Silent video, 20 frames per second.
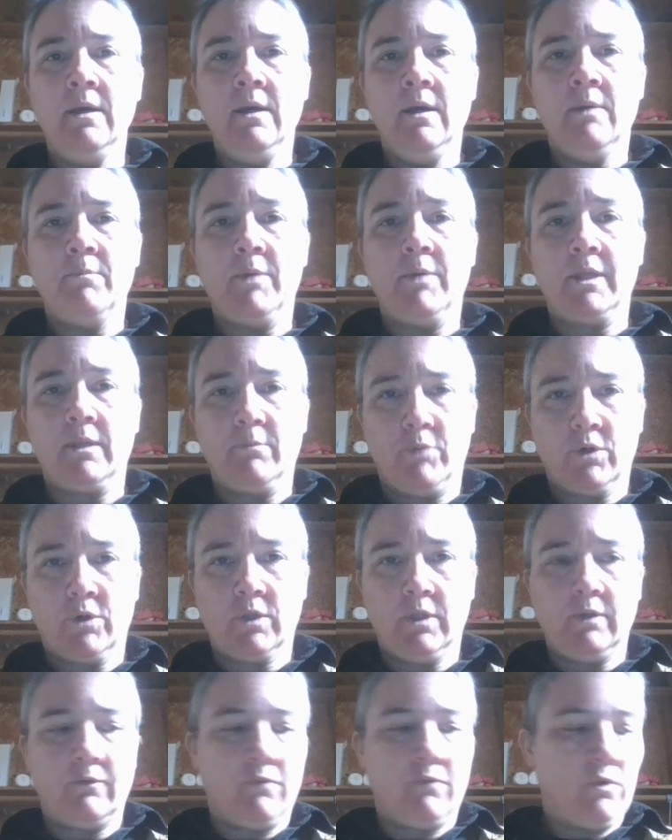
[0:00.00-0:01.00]
But the
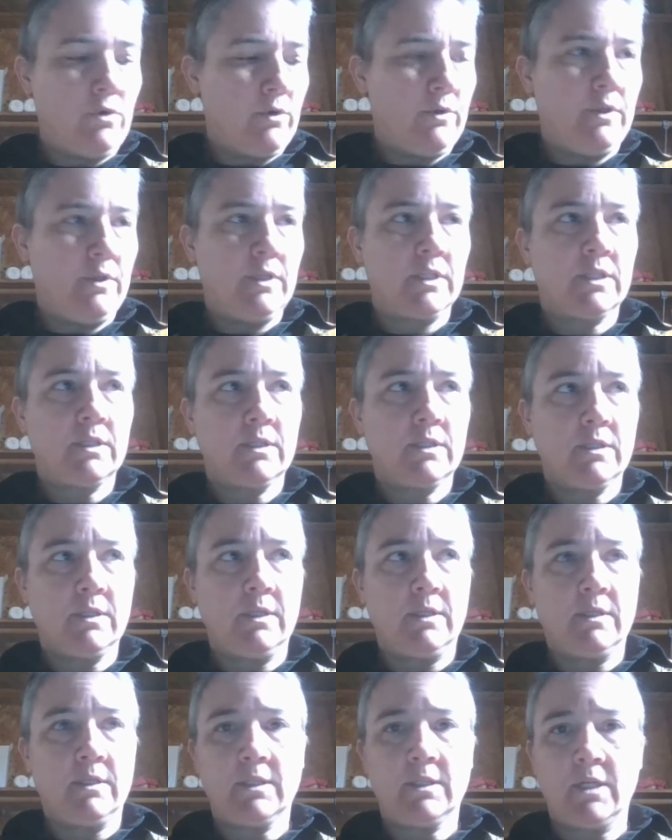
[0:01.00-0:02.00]
booklet for this
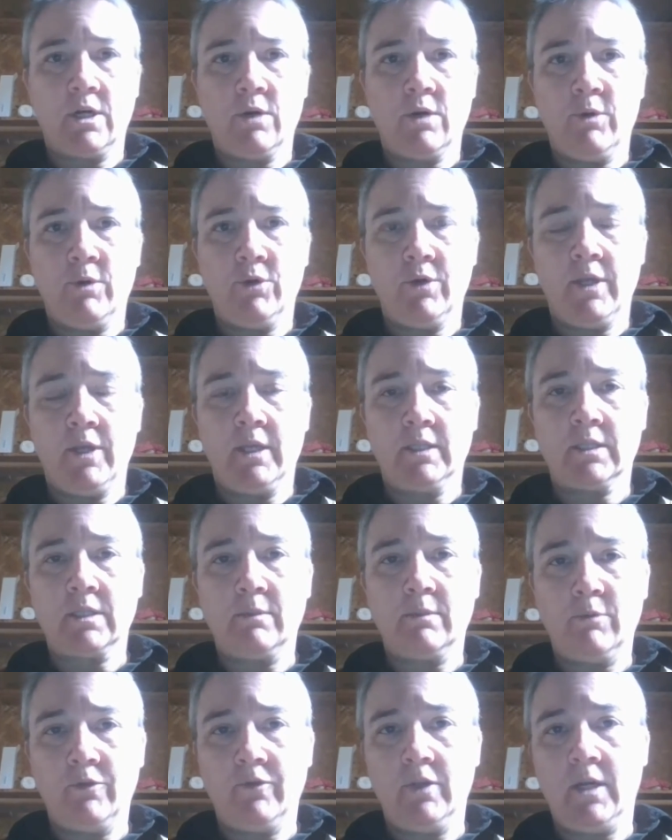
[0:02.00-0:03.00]
ceremony and
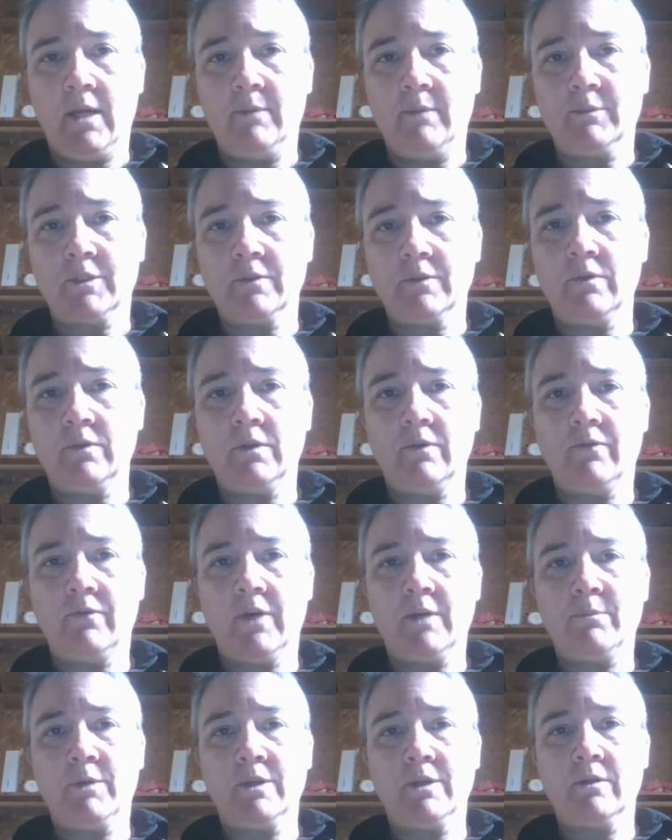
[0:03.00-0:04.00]
some of the names of the
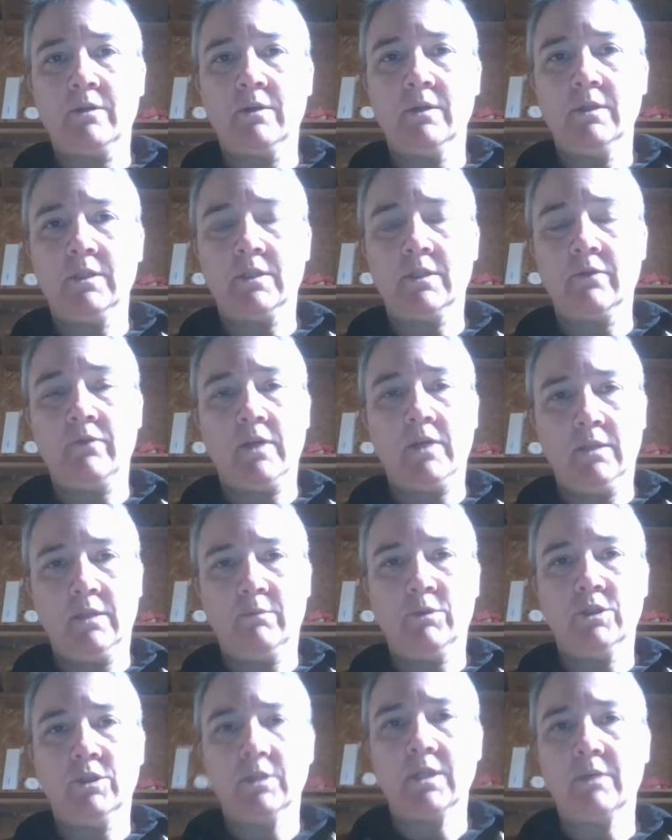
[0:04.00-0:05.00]
Divine Mother is
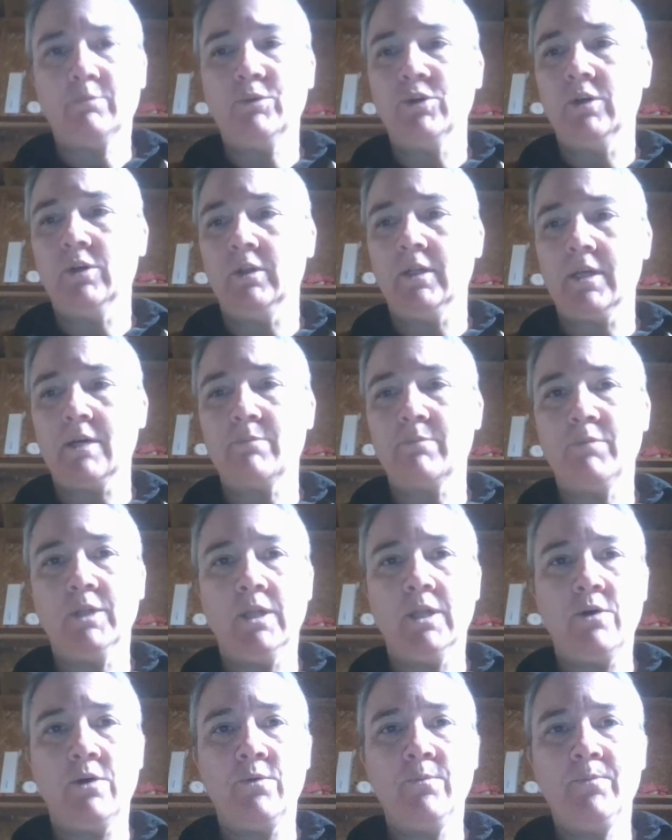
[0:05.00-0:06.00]
available, and I'll put a link
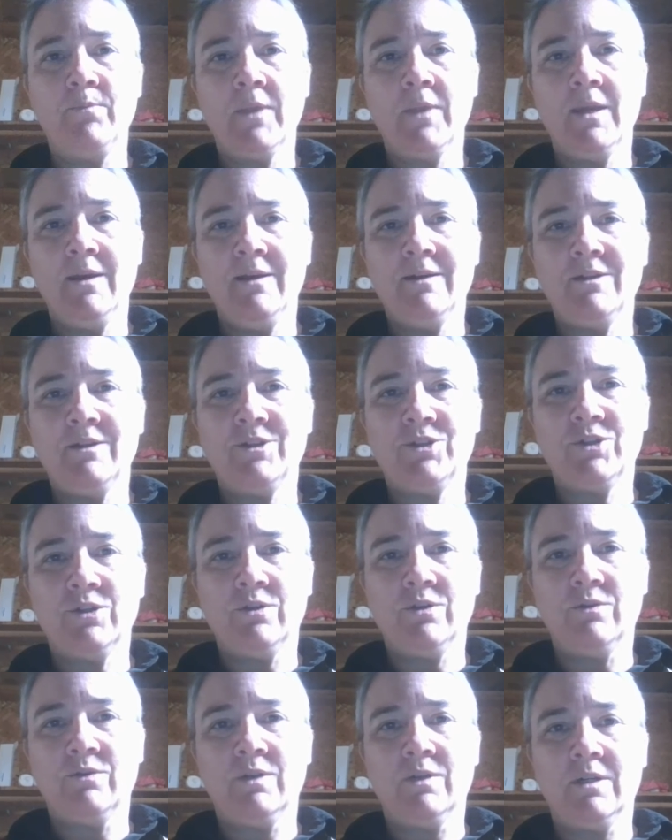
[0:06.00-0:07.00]
below.
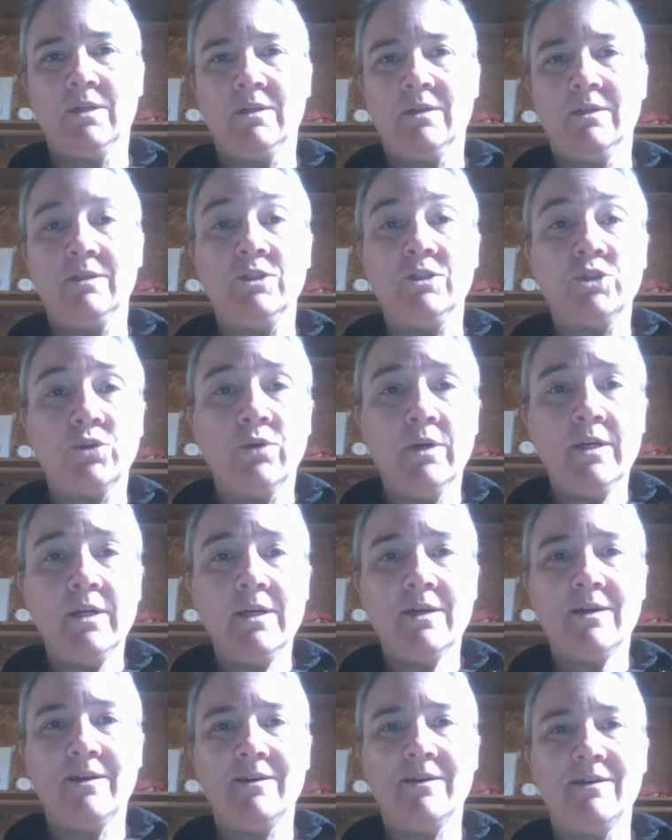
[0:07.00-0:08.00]
So enjoy.
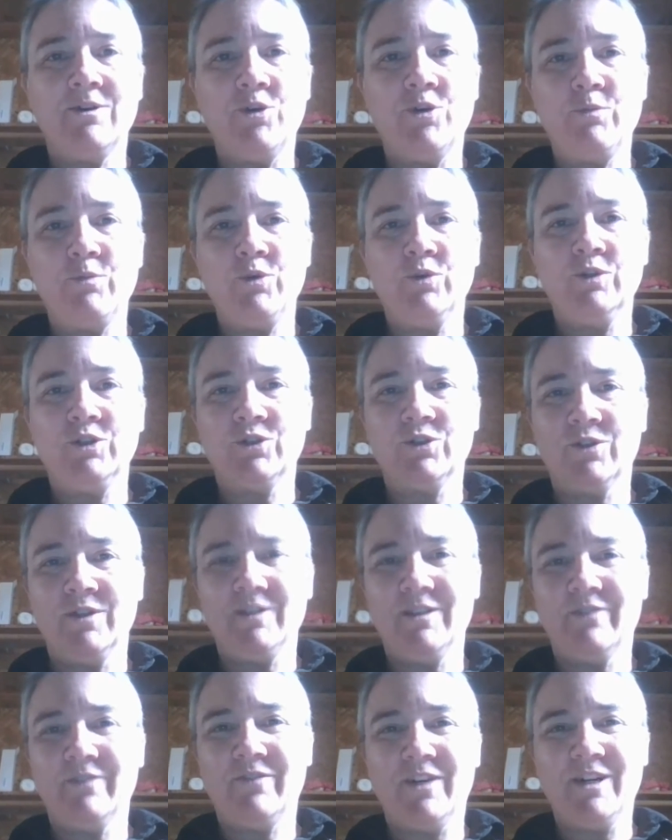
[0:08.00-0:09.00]
I hope you enjoy
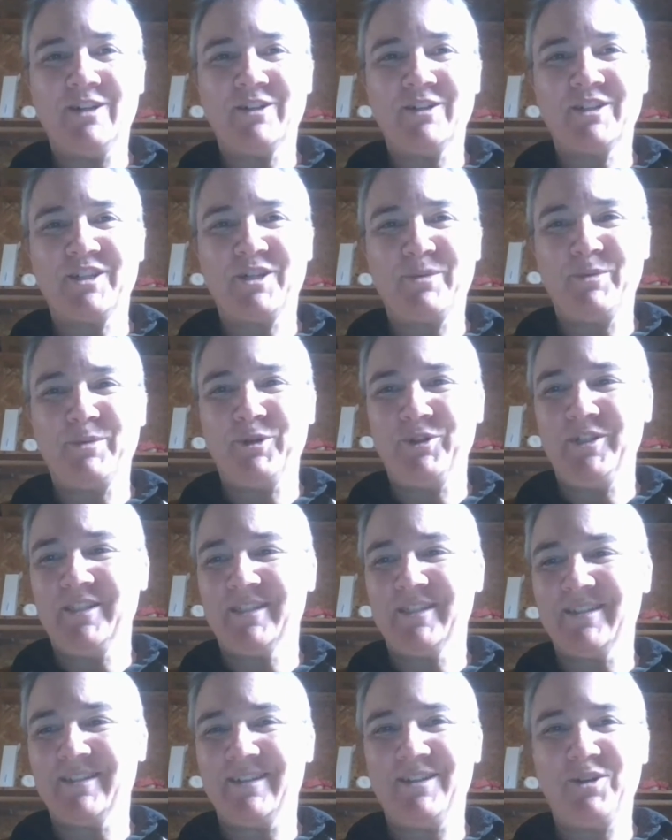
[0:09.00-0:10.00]
the fire
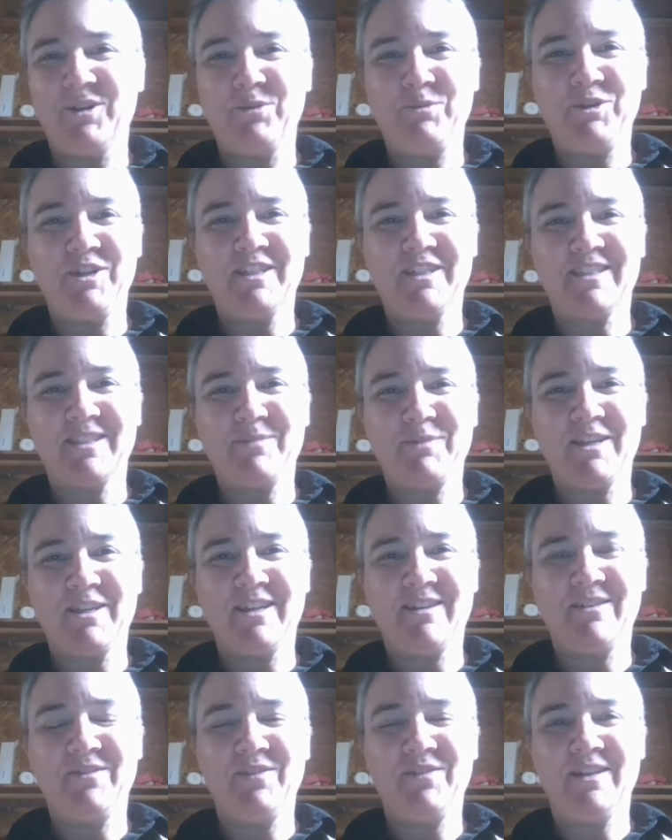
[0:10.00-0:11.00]
ceremonies, and I hope you get something
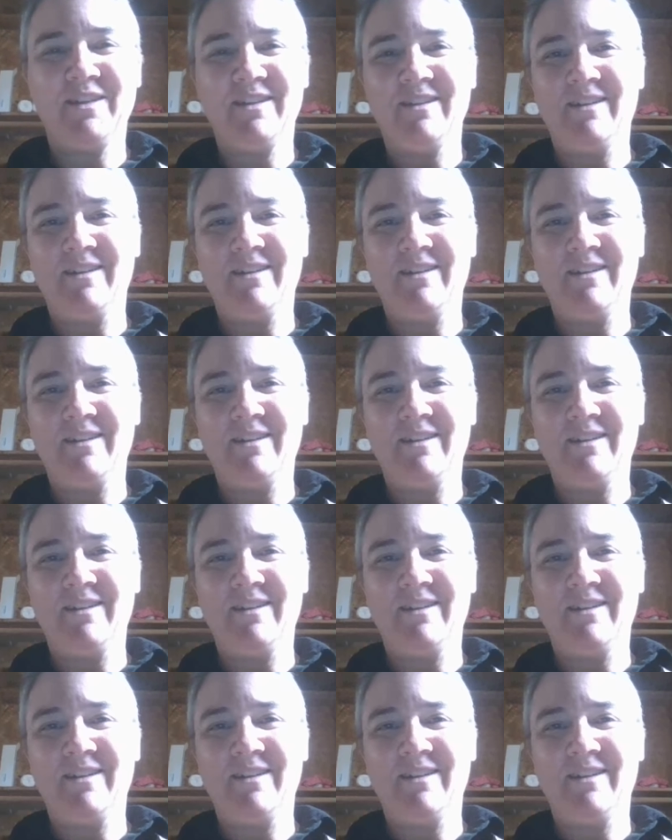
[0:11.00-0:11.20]
out of it.